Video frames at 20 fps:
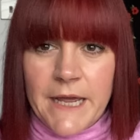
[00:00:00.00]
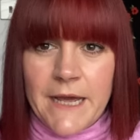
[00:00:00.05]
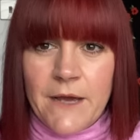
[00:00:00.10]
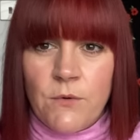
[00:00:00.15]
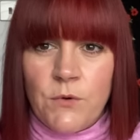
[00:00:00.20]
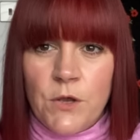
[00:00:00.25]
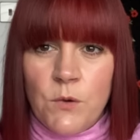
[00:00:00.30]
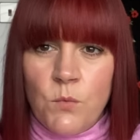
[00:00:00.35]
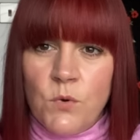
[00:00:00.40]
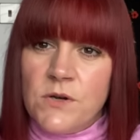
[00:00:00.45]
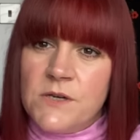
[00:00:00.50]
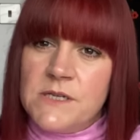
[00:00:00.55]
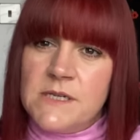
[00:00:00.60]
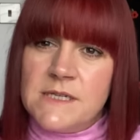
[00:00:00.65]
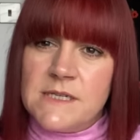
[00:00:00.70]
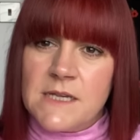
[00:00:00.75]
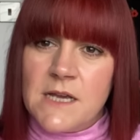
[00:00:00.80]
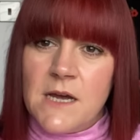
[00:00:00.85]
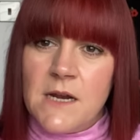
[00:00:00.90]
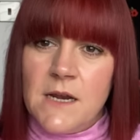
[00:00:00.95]
out. You want it
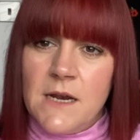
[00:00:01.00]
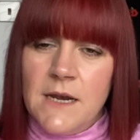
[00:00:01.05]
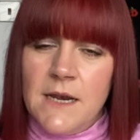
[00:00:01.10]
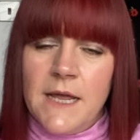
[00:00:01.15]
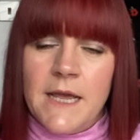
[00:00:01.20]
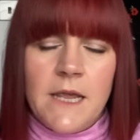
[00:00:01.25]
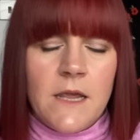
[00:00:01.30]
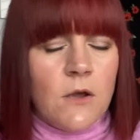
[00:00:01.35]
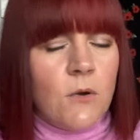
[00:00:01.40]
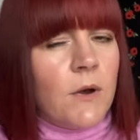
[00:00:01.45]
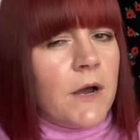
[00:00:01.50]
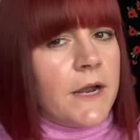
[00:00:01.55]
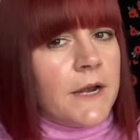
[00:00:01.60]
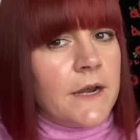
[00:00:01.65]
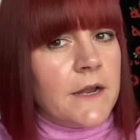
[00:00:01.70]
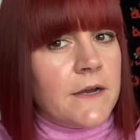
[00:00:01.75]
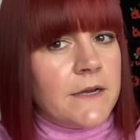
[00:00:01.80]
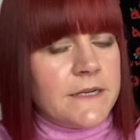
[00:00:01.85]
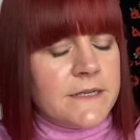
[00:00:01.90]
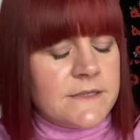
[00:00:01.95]
to kind of lay quite
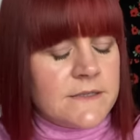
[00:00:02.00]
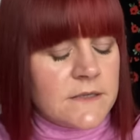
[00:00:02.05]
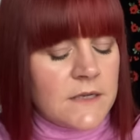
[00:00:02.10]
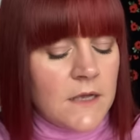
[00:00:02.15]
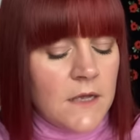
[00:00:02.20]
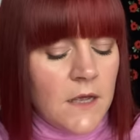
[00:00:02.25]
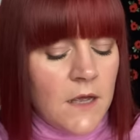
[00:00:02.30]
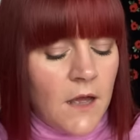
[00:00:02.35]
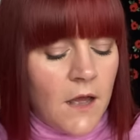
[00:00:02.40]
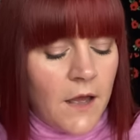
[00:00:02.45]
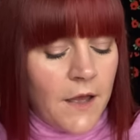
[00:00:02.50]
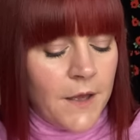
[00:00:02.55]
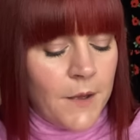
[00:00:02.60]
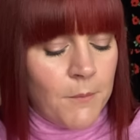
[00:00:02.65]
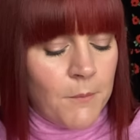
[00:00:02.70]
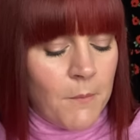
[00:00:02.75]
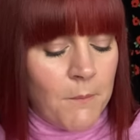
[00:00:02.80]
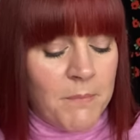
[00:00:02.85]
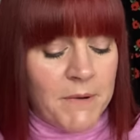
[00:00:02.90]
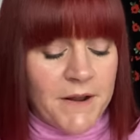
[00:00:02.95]
nice.
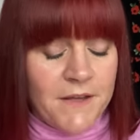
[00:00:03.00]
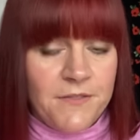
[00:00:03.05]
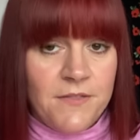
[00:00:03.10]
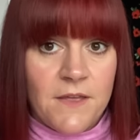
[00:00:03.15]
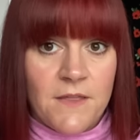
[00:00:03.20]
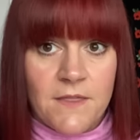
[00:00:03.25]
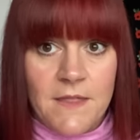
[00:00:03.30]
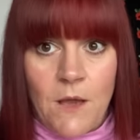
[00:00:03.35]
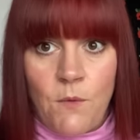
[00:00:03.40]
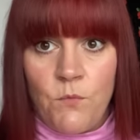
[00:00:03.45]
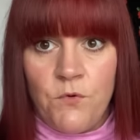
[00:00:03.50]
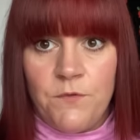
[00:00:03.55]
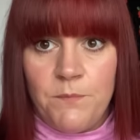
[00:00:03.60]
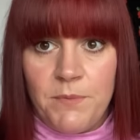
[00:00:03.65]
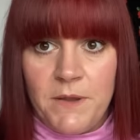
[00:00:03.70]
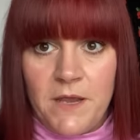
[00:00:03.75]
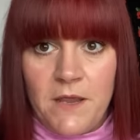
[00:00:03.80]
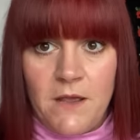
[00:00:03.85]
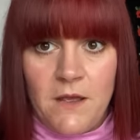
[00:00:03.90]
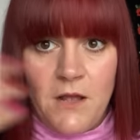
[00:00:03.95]
But I think that would
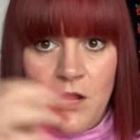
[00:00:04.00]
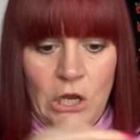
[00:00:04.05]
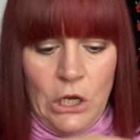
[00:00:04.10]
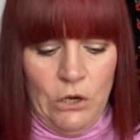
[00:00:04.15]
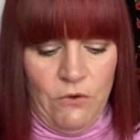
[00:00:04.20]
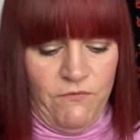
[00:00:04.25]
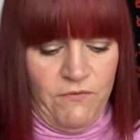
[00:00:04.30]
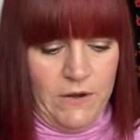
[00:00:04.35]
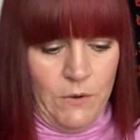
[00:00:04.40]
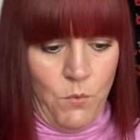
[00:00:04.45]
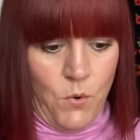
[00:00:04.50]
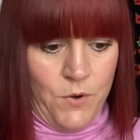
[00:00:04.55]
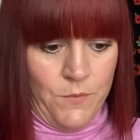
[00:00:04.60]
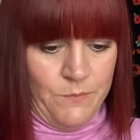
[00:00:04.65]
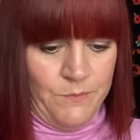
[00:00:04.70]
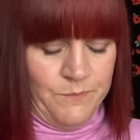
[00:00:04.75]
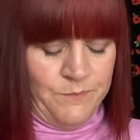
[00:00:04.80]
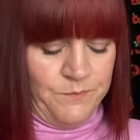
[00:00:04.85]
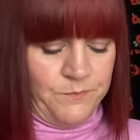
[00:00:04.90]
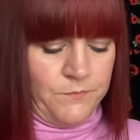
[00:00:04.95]
be a lovely
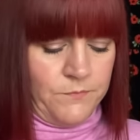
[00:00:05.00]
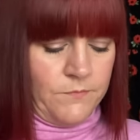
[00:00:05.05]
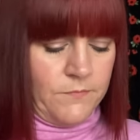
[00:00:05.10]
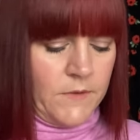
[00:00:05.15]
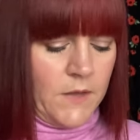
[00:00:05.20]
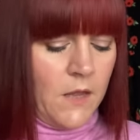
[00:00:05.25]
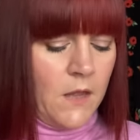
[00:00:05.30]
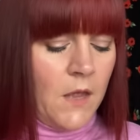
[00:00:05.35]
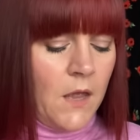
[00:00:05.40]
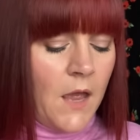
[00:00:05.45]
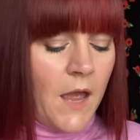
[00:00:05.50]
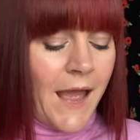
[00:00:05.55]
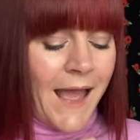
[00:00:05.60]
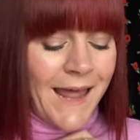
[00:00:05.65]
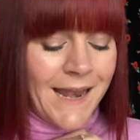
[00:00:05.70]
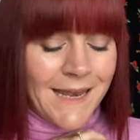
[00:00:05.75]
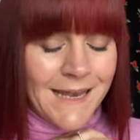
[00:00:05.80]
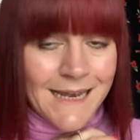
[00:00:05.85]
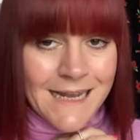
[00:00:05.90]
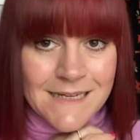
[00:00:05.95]
one.
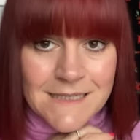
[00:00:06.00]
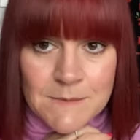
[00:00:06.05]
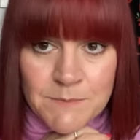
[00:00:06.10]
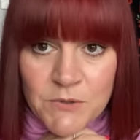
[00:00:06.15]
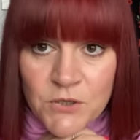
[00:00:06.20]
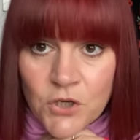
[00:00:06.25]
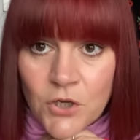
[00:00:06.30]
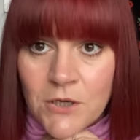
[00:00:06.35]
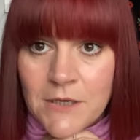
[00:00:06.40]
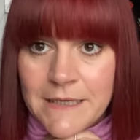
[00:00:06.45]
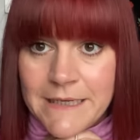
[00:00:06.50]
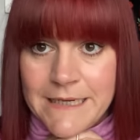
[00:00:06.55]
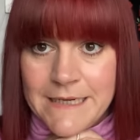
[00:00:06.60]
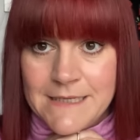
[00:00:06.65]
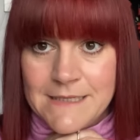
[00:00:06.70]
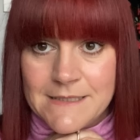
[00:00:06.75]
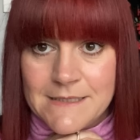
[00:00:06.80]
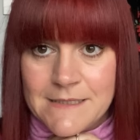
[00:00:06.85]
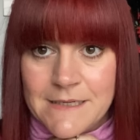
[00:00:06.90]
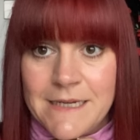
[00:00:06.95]
And last but not
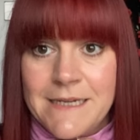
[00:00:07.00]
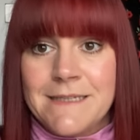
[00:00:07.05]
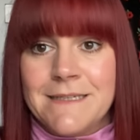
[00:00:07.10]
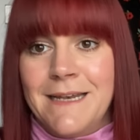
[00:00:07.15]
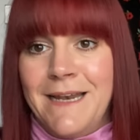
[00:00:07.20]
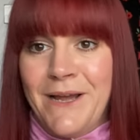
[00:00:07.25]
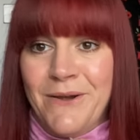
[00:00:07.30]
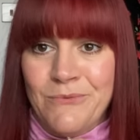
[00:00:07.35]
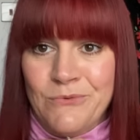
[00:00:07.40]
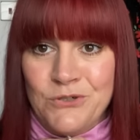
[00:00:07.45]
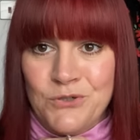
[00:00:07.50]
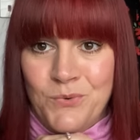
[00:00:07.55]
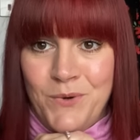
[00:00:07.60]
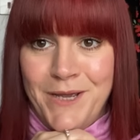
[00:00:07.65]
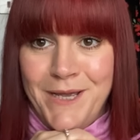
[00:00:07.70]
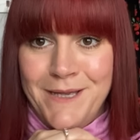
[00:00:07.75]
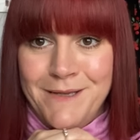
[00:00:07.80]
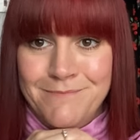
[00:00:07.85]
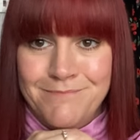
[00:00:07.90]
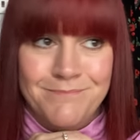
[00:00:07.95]
least is
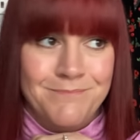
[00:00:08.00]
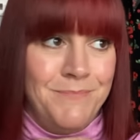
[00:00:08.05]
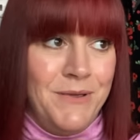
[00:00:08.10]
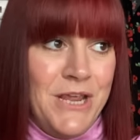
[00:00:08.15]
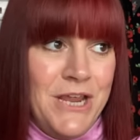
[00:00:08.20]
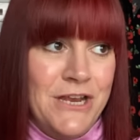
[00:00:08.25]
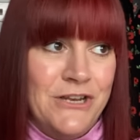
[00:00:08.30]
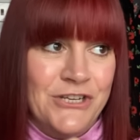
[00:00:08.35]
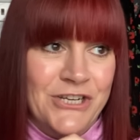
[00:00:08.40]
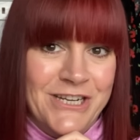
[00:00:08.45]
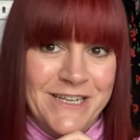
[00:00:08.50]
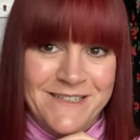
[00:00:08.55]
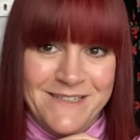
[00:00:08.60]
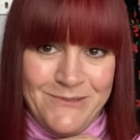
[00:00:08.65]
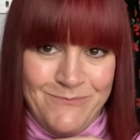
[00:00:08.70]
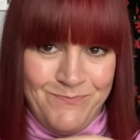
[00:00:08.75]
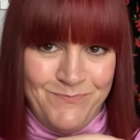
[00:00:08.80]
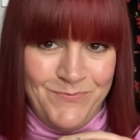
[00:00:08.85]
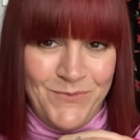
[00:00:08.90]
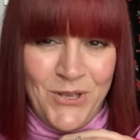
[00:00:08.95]
loungewear and
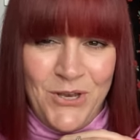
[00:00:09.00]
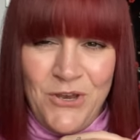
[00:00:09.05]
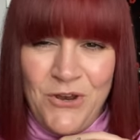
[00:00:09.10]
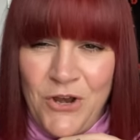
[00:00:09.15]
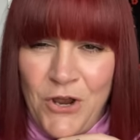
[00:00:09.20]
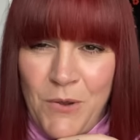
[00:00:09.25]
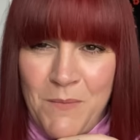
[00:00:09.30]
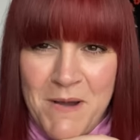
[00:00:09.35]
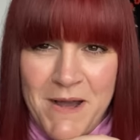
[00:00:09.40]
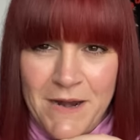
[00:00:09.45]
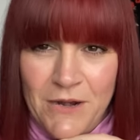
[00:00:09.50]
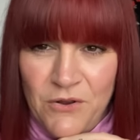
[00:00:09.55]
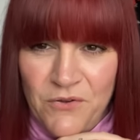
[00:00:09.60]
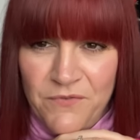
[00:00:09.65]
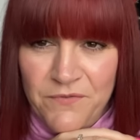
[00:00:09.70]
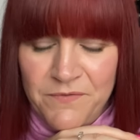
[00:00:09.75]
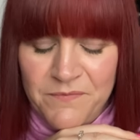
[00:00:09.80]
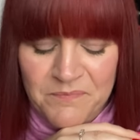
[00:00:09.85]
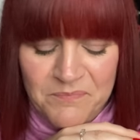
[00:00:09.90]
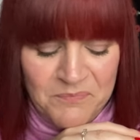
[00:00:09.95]
PJs. And you know
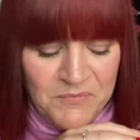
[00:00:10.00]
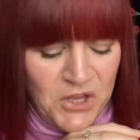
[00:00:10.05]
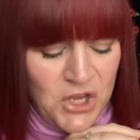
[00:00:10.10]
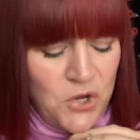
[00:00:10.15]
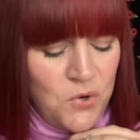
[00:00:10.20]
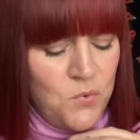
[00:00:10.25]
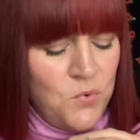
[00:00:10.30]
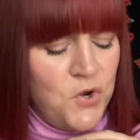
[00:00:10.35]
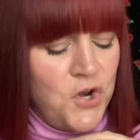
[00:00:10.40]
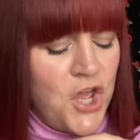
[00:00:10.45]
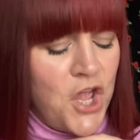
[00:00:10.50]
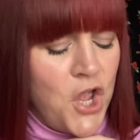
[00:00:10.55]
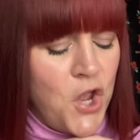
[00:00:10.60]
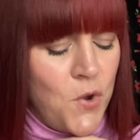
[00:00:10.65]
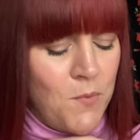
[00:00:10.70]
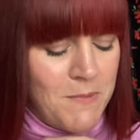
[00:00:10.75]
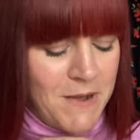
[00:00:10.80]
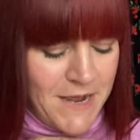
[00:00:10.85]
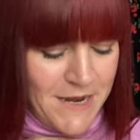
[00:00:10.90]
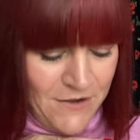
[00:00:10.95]

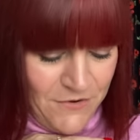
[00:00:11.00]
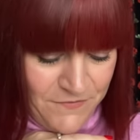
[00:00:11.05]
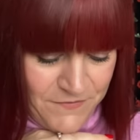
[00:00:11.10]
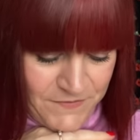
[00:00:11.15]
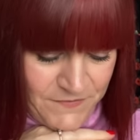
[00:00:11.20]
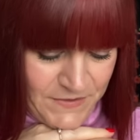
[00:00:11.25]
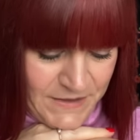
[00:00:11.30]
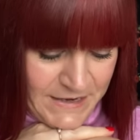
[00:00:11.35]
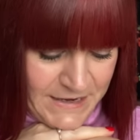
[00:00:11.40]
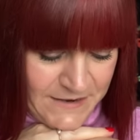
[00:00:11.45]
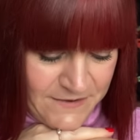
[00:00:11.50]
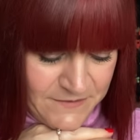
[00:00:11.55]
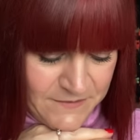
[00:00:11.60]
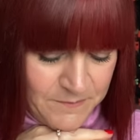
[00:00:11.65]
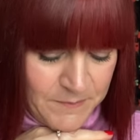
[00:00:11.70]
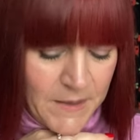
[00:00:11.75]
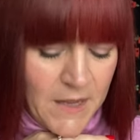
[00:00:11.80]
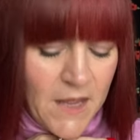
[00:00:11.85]
my love of these.